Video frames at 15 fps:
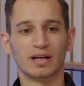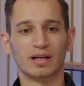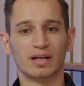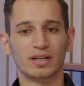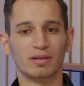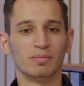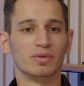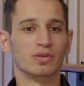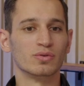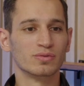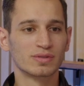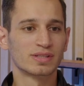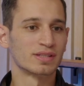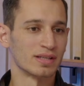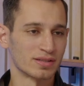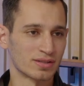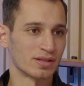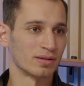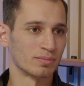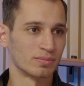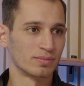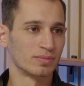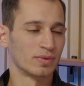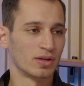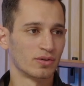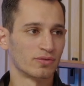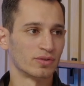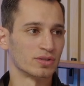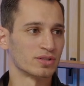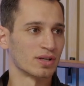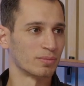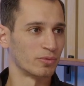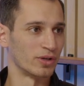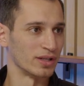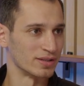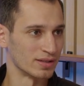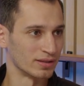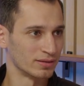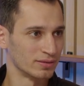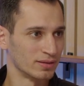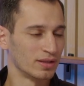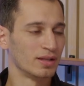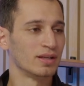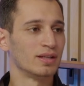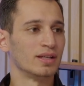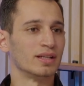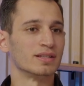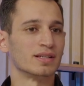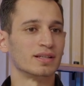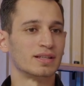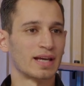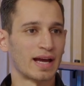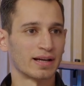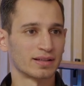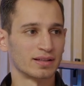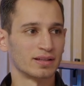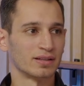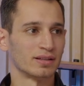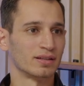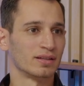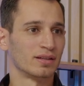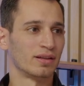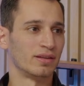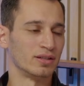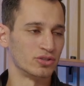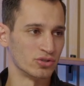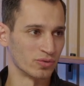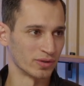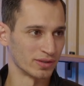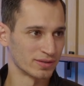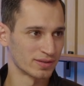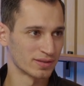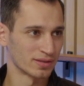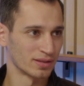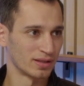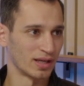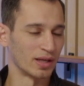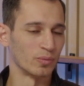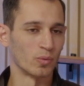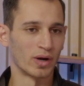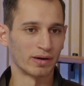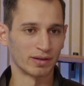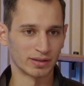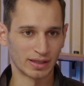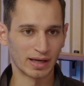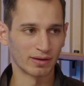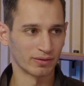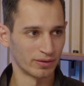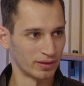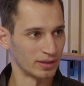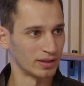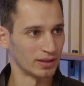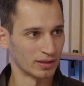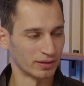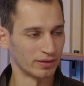immune system, for some reason, is attacking the joints and wearing out the